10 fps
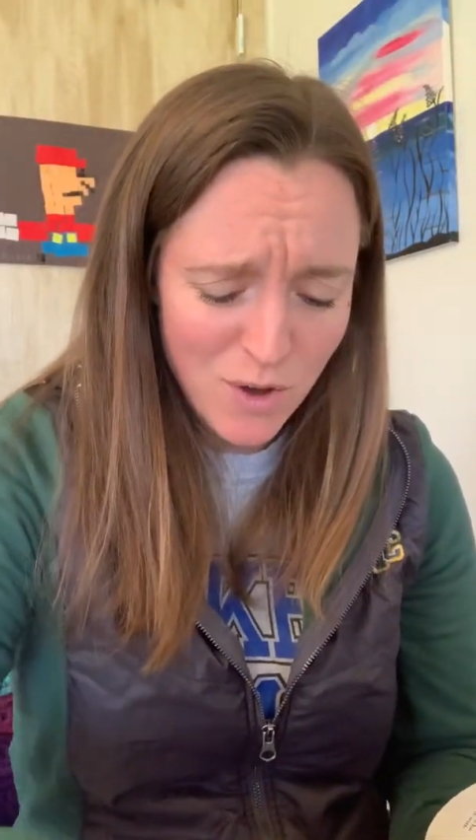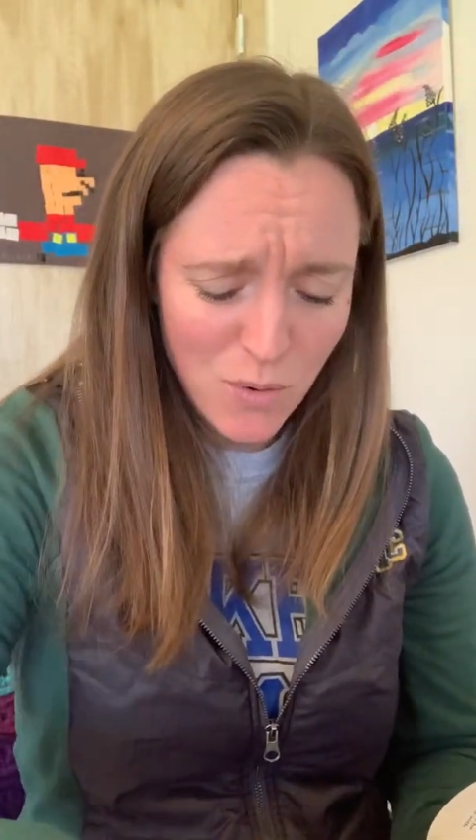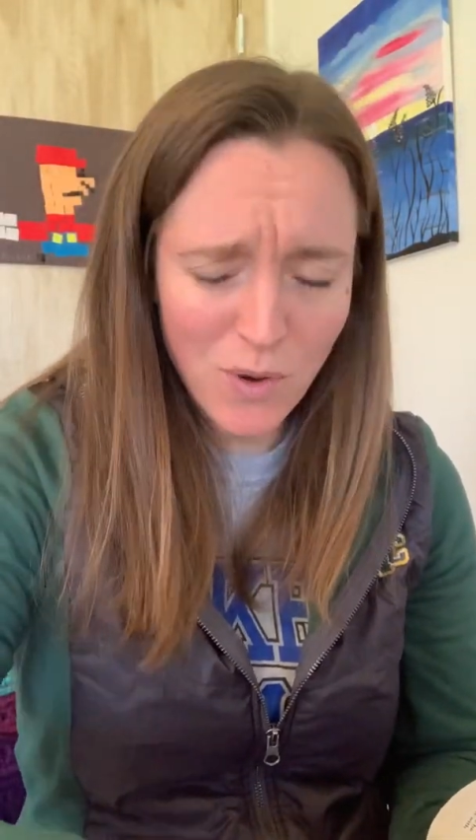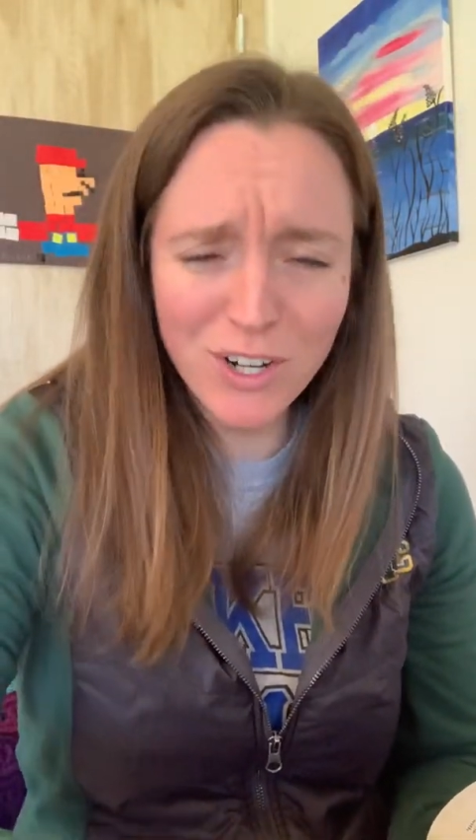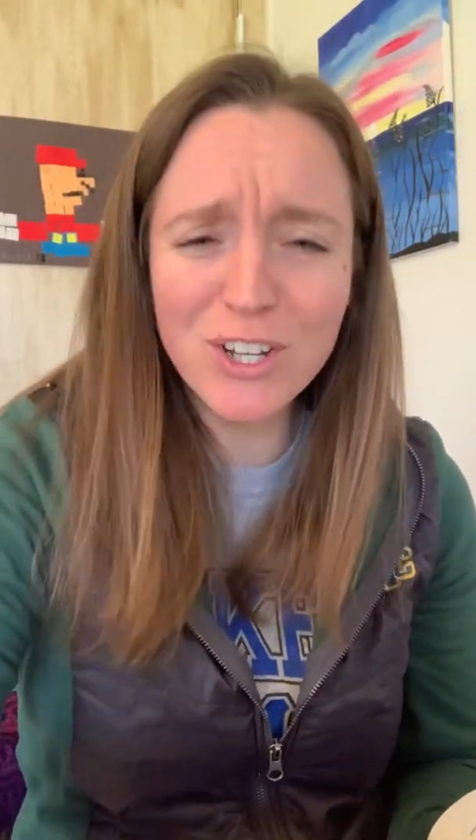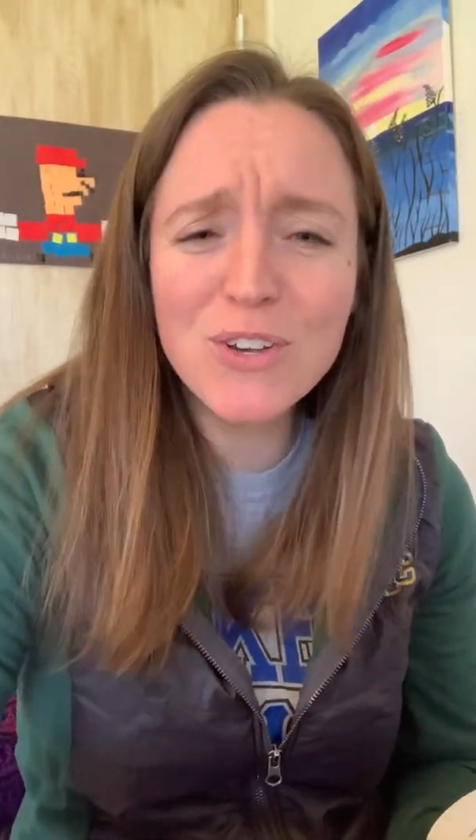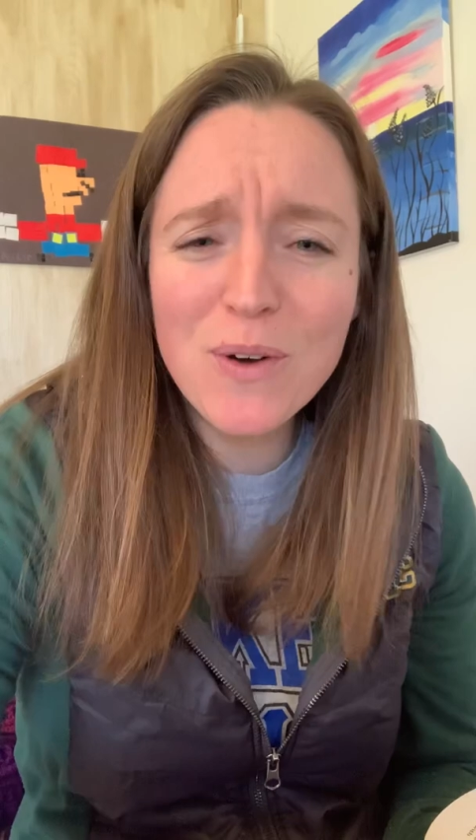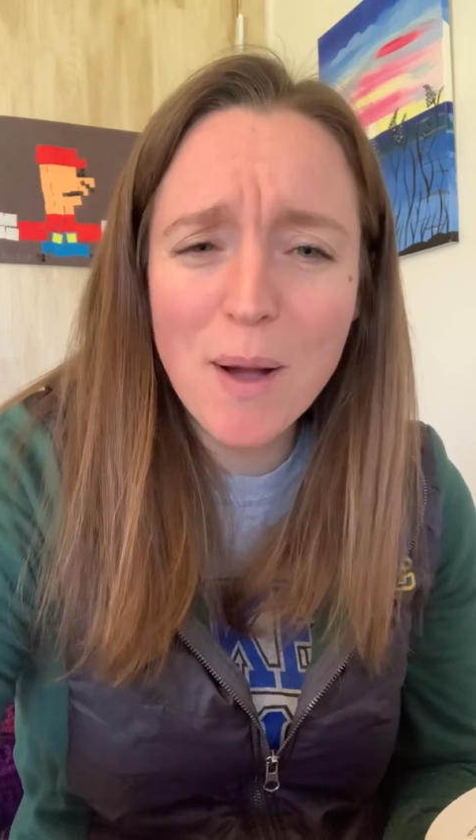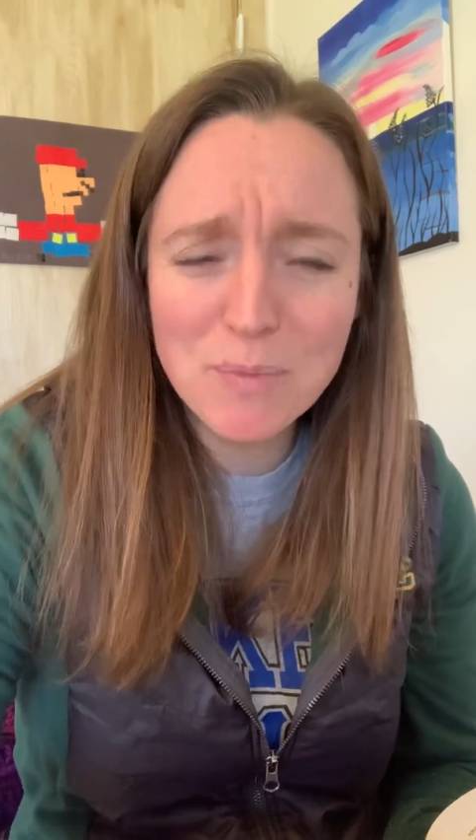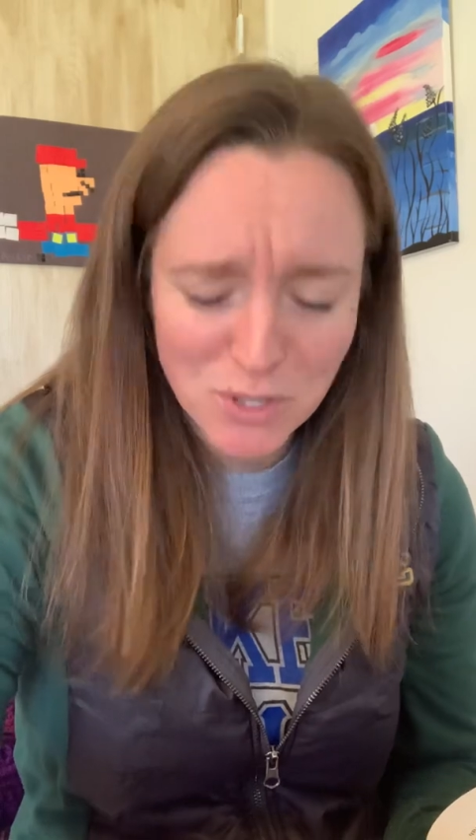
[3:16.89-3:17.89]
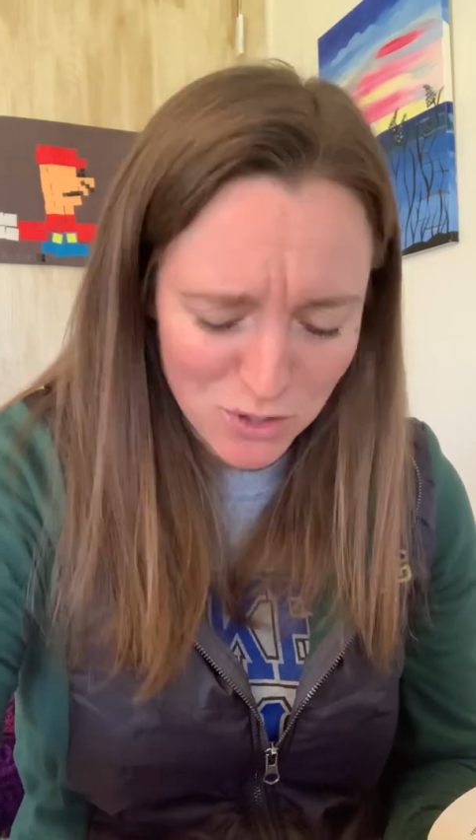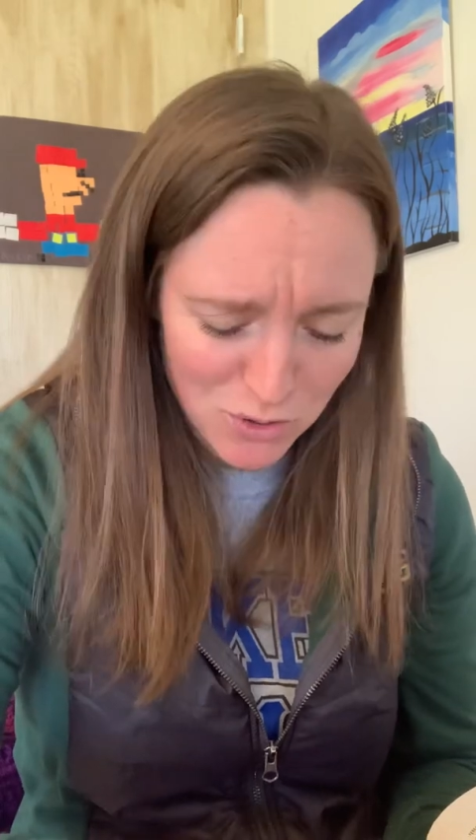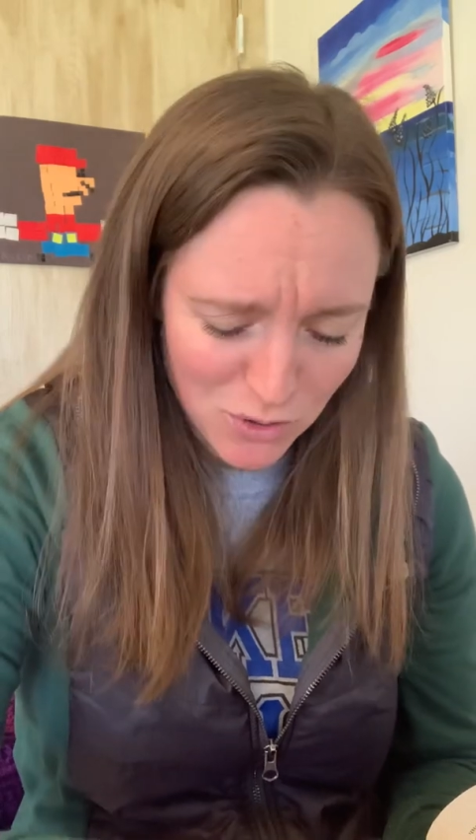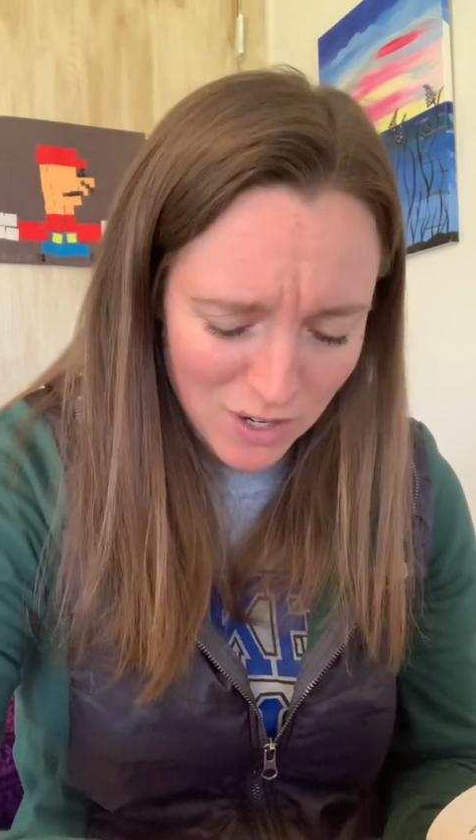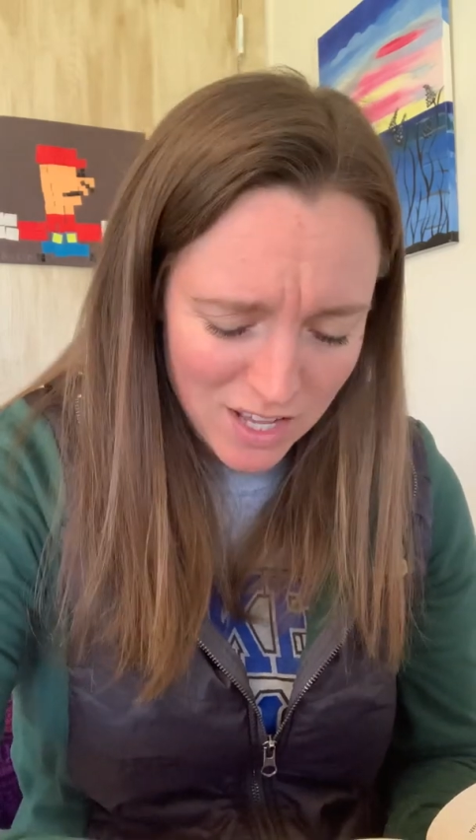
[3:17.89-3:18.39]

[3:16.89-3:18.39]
"What are you up to?